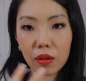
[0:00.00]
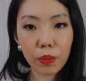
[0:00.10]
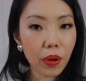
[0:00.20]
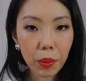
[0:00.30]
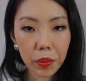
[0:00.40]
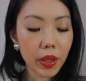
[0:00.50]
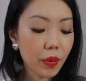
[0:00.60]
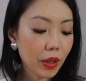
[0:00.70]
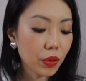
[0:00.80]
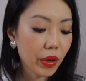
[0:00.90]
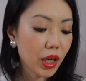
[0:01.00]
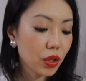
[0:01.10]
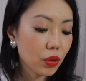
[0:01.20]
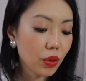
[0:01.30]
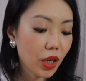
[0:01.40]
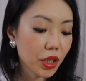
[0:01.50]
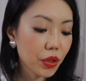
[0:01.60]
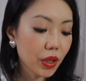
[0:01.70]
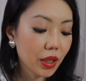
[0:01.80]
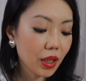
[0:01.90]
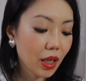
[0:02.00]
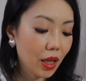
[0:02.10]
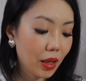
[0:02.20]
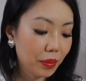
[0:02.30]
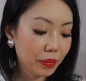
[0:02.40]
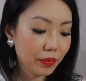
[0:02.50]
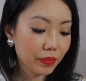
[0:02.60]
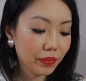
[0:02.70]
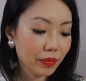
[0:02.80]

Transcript: Probably around 2200 um,